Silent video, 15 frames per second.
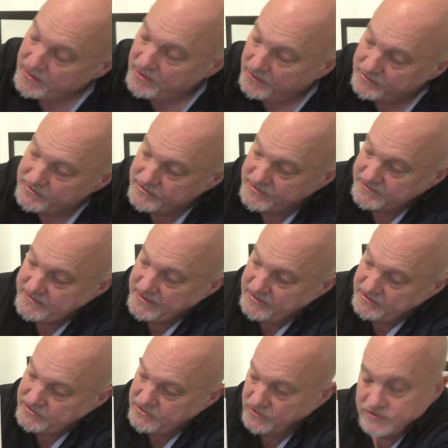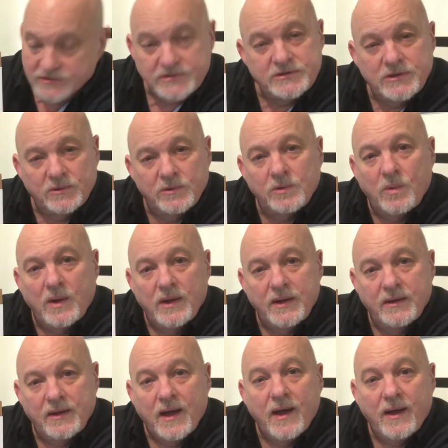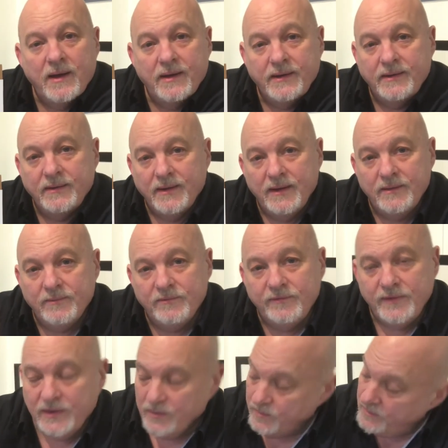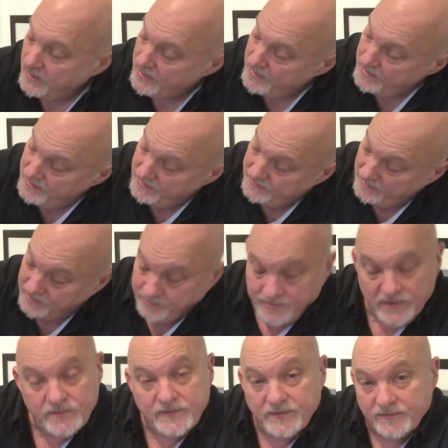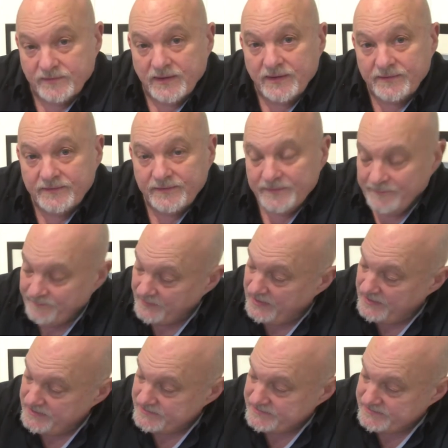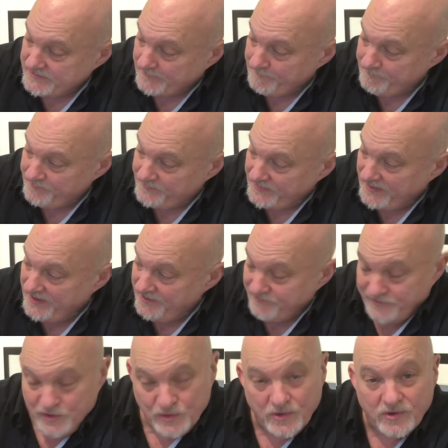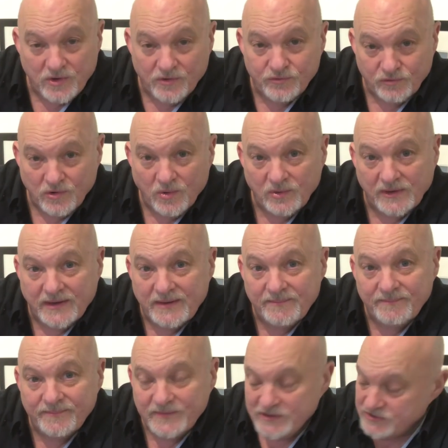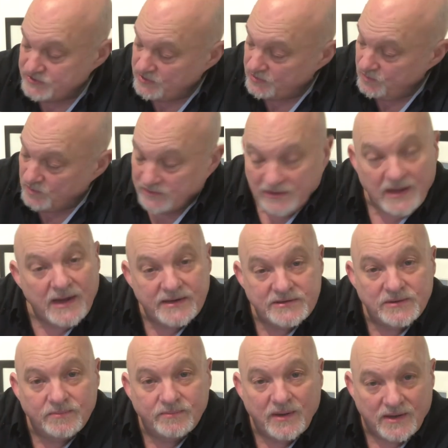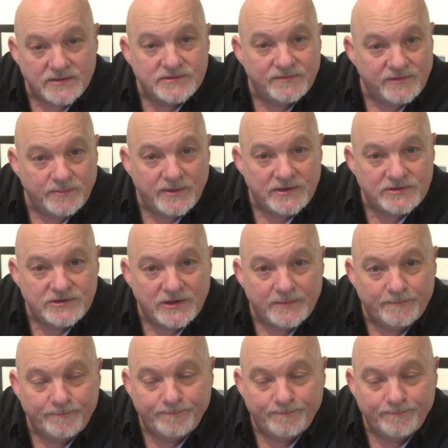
And as you can see, the sun's still quite high in view. Now, the beauty of this is if you can control it, the sun will light up parts of your picture.